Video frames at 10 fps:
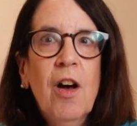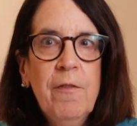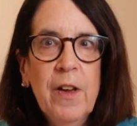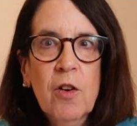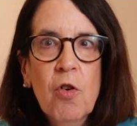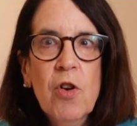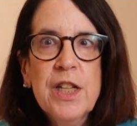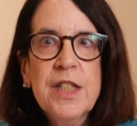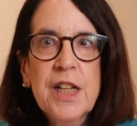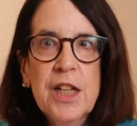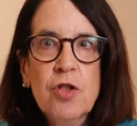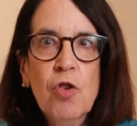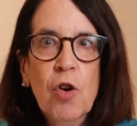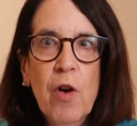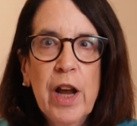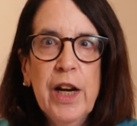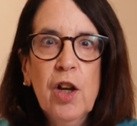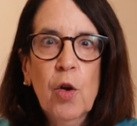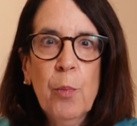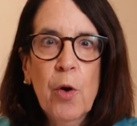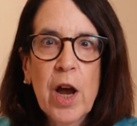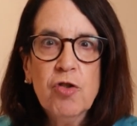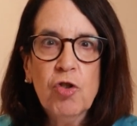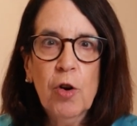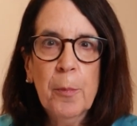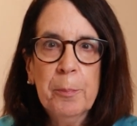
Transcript: of increased intracranial pressure.